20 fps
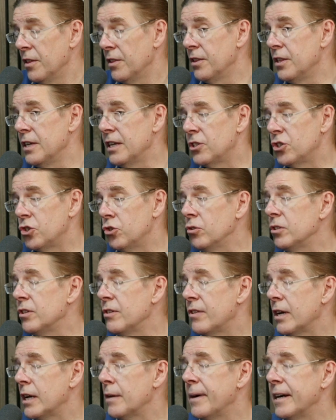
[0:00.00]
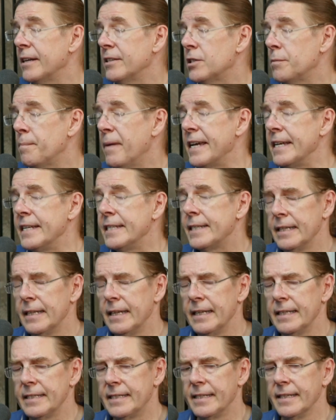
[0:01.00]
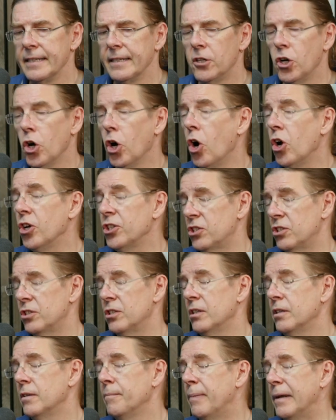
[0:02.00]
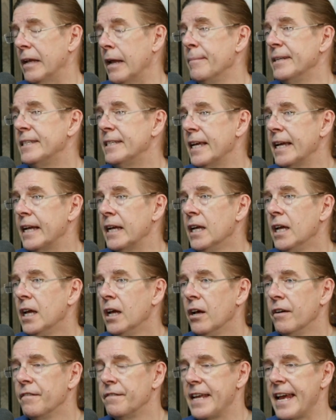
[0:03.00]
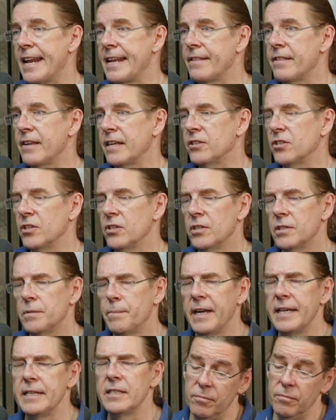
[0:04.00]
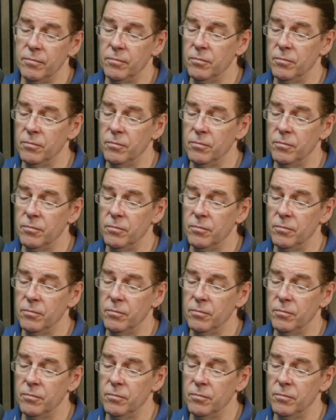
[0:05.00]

The extraordinary thing about space is the cost plummeting of getting things into space.